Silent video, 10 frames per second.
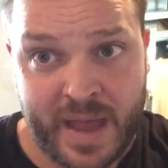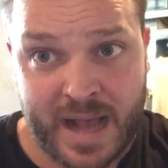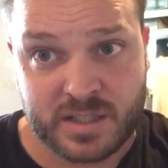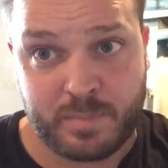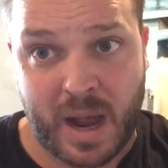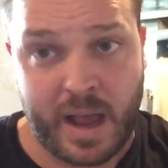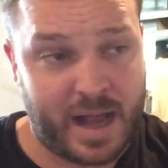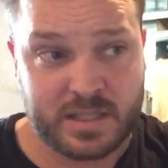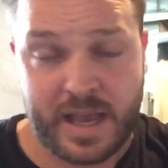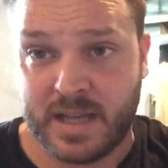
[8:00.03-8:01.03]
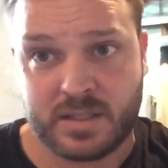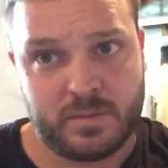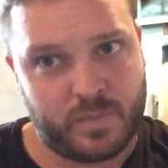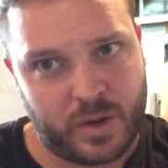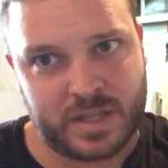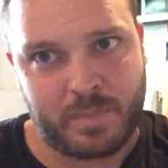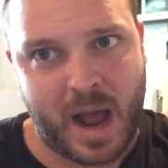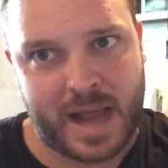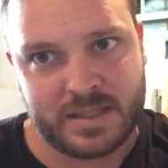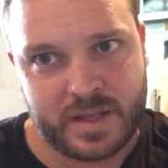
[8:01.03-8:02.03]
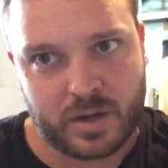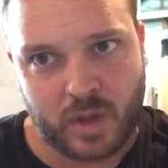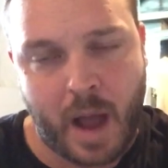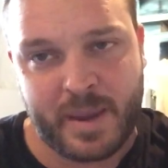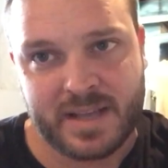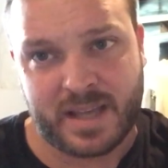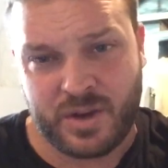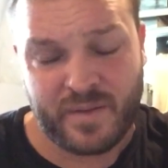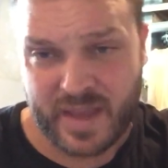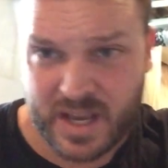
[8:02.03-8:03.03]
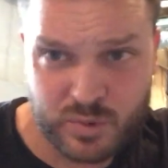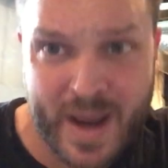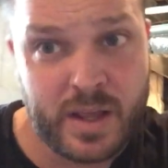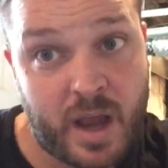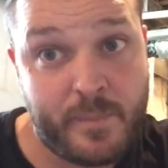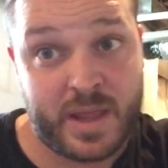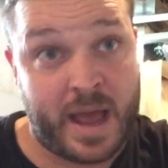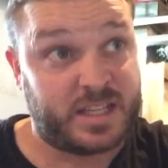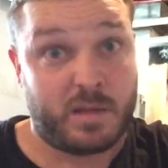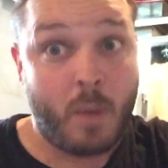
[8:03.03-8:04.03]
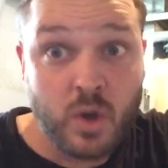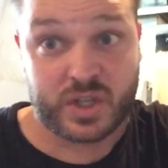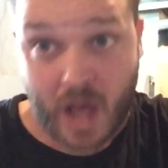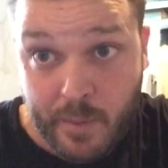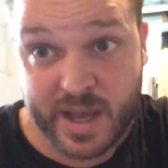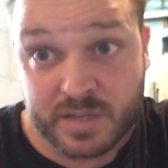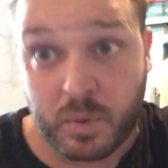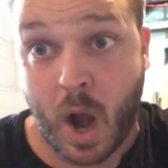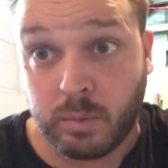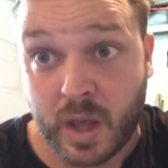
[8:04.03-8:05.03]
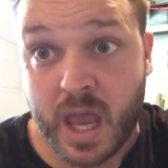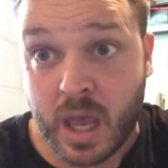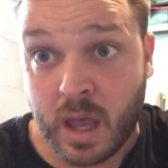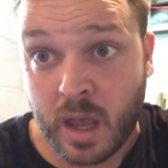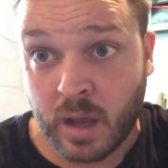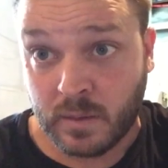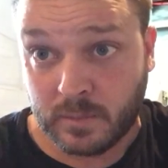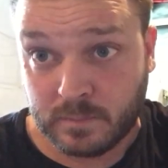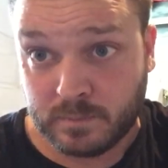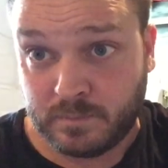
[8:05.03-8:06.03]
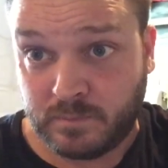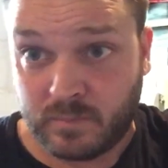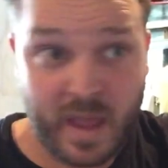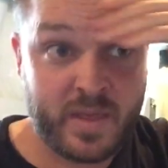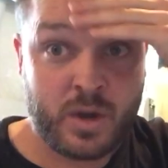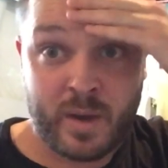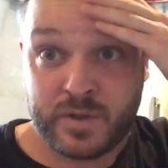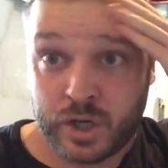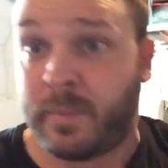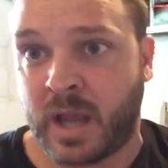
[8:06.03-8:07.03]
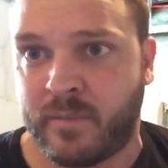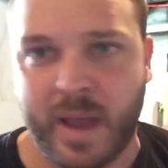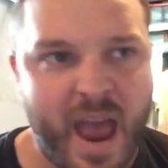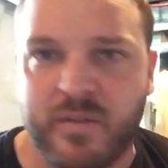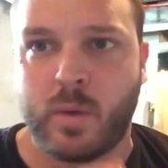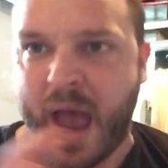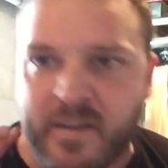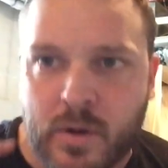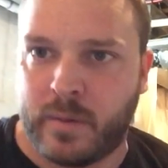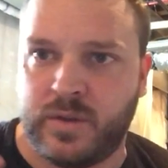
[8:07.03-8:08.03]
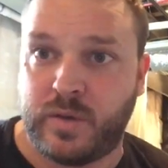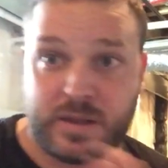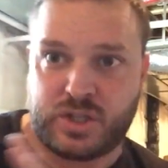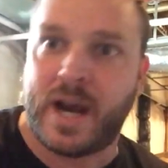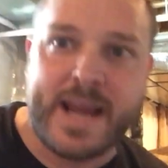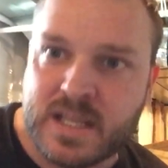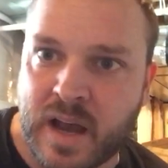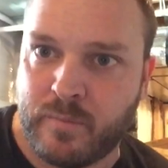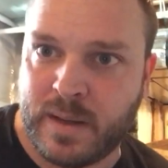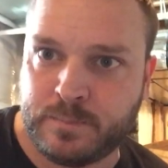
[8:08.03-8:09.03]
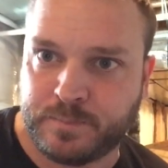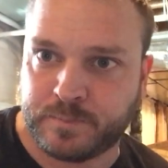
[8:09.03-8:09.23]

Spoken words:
that has they're not spies, they're lobbyists. And you have the Israeli government that has the most lobbyists, probably. And then you have the German government. You got the Chinese government.